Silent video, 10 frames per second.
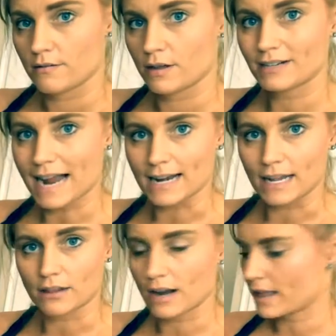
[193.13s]
They're
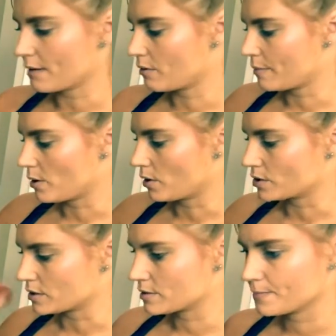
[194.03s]
tiny. They're not like real big
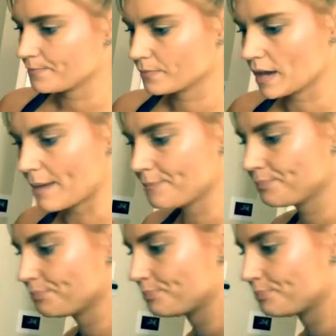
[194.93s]
oranges, okay?